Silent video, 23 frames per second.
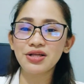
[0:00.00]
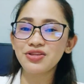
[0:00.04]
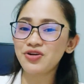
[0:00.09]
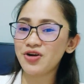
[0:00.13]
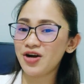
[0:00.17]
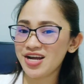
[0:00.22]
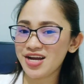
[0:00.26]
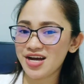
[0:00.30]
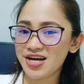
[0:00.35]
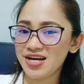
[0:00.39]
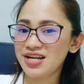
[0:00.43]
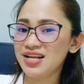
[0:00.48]

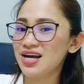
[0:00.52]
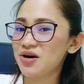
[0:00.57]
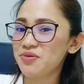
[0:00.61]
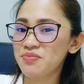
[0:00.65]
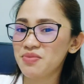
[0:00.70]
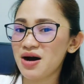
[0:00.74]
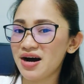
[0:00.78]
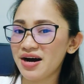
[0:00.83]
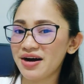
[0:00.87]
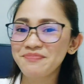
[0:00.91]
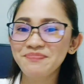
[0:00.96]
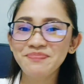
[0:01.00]
dry eye
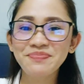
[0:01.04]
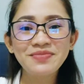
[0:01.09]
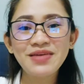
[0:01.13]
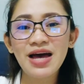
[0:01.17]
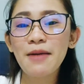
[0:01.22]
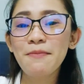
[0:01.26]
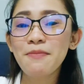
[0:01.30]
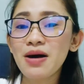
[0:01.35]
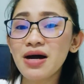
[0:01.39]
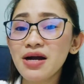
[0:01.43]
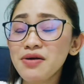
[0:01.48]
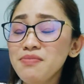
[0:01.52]
lamang,
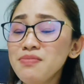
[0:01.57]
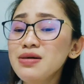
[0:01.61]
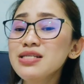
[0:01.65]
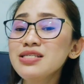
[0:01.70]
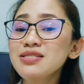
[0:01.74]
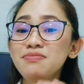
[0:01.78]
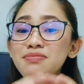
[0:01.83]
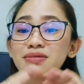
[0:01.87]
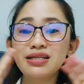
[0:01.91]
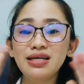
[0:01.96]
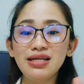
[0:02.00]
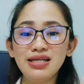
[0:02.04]
para
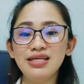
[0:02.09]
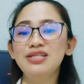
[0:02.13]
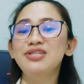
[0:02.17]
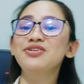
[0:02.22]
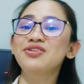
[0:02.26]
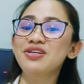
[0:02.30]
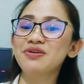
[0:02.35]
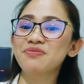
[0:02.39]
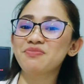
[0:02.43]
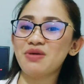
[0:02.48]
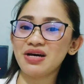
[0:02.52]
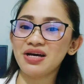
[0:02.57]
mas madali
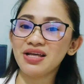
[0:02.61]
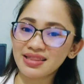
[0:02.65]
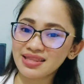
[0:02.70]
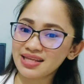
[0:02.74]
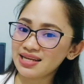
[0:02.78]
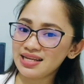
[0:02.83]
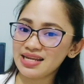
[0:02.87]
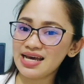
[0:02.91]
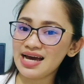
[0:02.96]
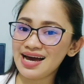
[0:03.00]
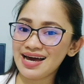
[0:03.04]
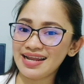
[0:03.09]
nyo ding
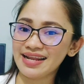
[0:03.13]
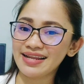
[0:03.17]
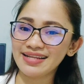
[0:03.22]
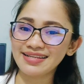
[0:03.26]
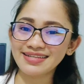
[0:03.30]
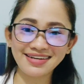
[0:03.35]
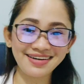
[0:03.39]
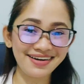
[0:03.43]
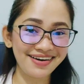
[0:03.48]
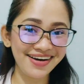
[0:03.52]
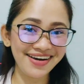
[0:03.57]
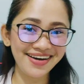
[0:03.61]
maintindihan.
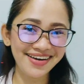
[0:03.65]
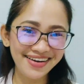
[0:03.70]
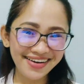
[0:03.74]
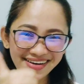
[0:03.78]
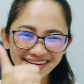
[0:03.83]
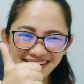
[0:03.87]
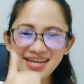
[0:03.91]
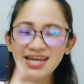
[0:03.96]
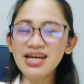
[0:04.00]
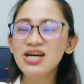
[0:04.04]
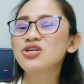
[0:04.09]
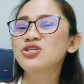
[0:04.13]

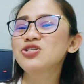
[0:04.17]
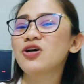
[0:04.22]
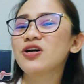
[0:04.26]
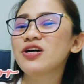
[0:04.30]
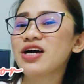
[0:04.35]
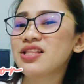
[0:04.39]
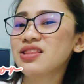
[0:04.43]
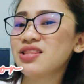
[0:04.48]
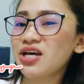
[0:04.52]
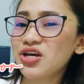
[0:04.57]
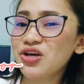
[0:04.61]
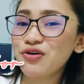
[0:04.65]
Okay, so
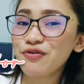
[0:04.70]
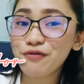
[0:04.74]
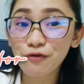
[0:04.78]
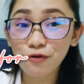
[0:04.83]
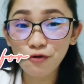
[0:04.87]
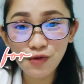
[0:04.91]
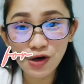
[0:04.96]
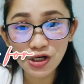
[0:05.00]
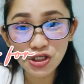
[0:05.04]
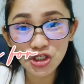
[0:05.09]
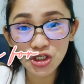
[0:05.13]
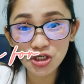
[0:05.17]
again, thank you
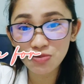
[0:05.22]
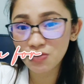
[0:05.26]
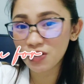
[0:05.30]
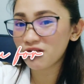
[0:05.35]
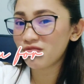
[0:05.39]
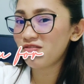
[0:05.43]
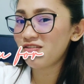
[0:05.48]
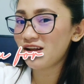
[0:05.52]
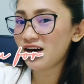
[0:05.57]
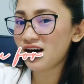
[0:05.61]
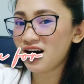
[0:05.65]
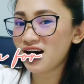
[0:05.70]
for watching
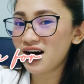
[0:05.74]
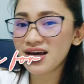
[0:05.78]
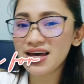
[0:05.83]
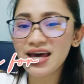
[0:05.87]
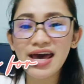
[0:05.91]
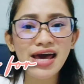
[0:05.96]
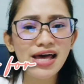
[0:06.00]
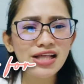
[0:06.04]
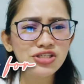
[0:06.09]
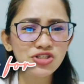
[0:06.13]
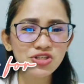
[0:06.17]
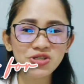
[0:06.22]
my vlog
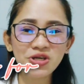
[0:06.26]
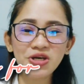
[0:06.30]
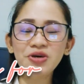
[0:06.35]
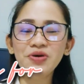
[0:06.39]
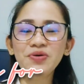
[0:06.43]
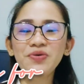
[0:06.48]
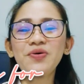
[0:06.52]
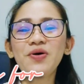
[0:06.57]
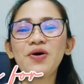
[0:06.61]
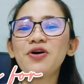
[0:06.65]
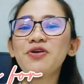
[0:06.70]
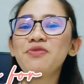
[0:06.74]
and see
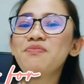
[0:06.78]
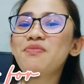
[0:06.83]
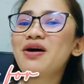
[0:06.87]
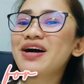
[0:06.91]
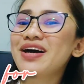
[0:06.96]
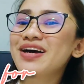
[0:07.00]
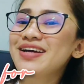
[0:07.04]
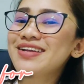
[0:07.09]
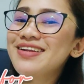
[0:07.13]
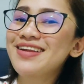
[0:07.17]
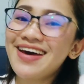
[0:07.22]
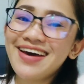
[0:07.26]
you on
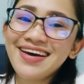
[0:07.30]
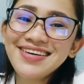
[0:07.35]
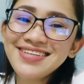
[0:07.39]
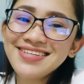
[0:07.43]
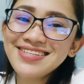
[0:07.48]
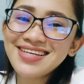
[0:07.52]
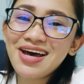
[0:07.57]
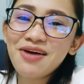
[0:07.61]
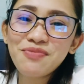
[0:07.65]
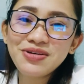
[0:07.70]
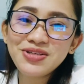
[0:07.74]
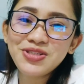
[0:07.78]
my
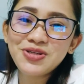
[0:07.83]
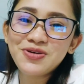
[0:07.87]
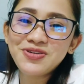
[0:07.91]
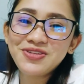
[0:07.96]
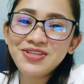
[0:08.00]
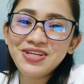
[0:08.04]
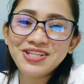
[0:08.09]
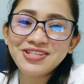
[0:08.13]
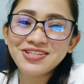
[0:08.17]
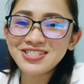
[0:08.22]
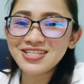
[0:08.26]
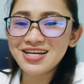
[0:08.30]
next
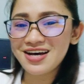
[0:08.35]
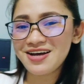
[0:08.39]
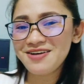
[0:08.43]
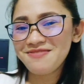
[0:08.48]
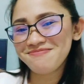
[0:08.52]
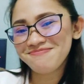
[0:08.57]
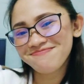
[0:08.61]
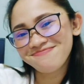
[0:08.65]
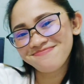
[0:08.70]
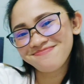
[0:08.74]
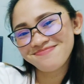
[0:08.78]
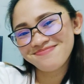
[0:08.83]
episode dito sa